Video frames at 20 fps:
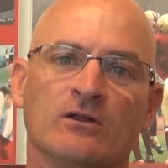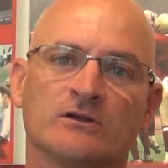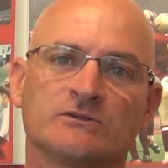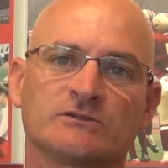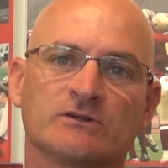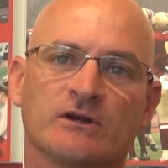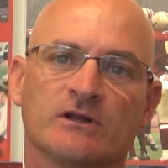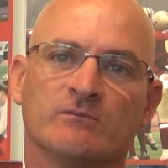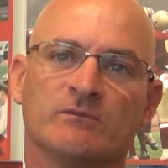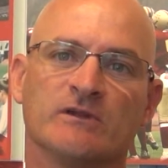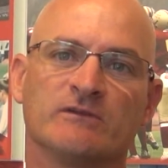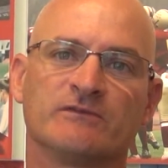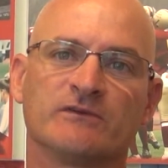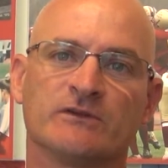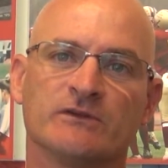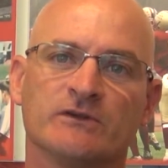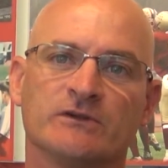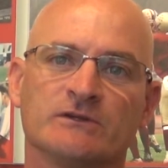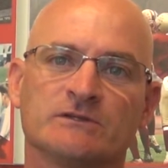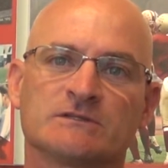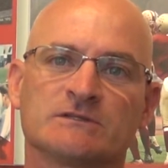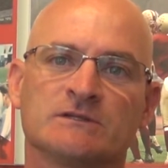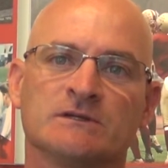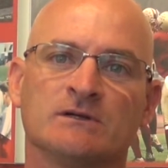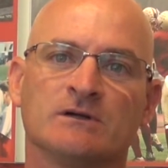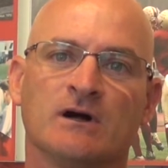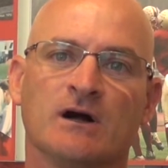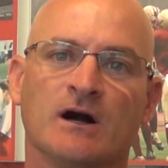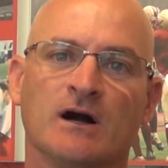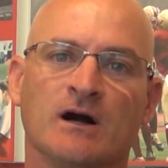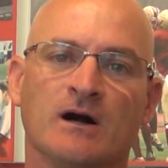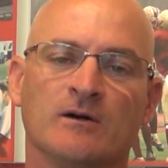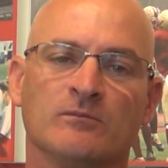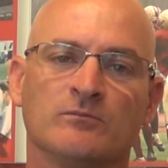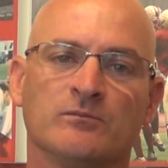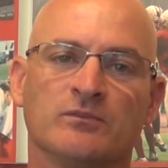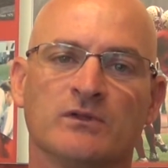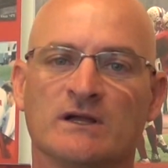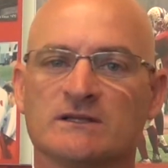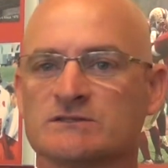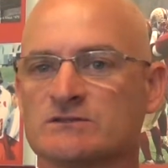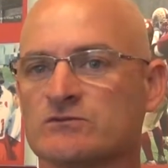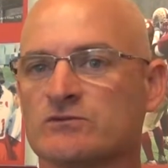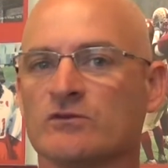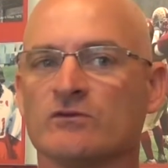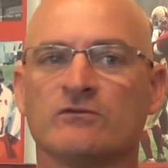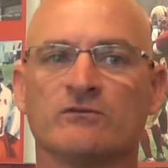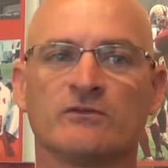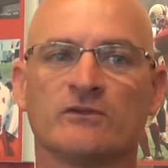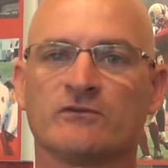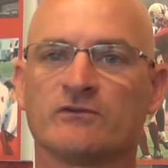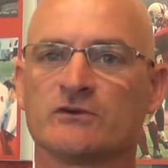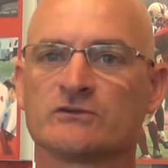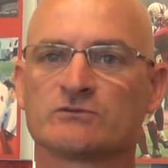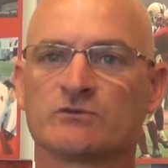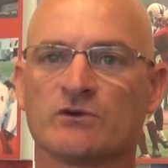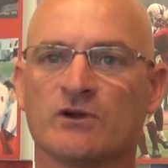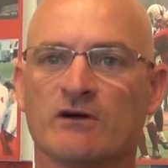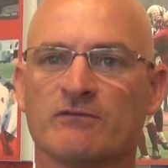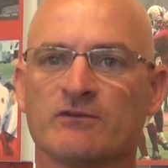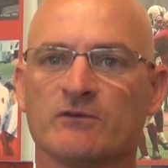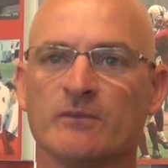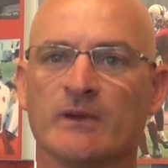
our starting midfielders, plus the first one off the